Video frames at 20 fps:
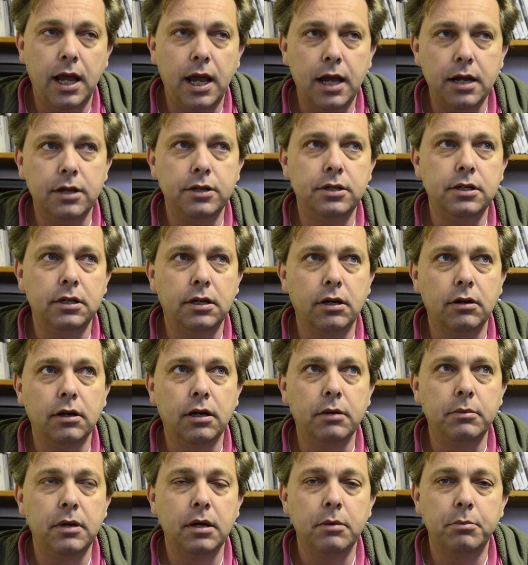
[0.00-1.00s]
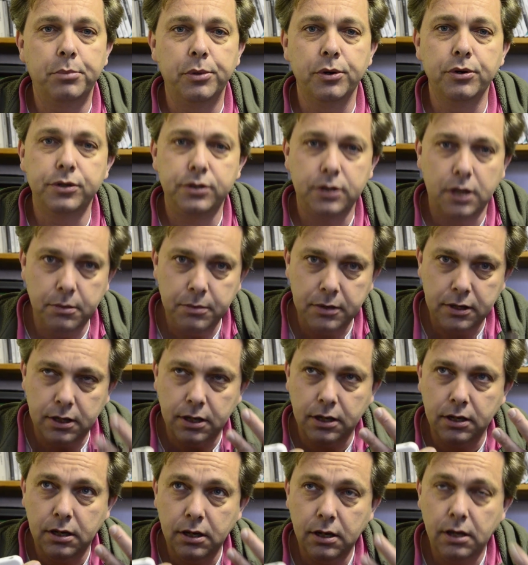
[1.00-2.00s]
energy, you know, give me a boost, give me
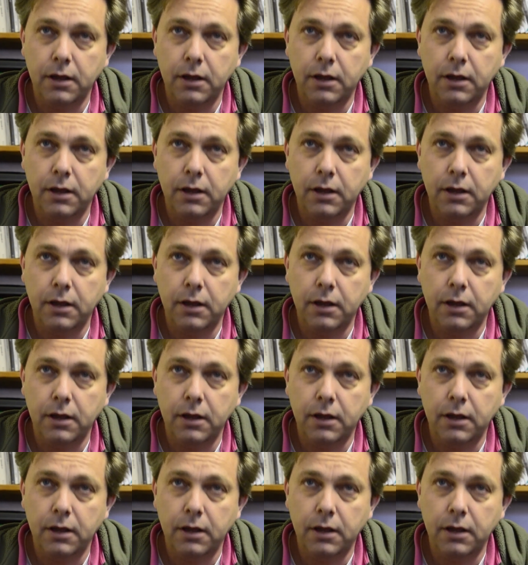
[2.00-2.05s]
the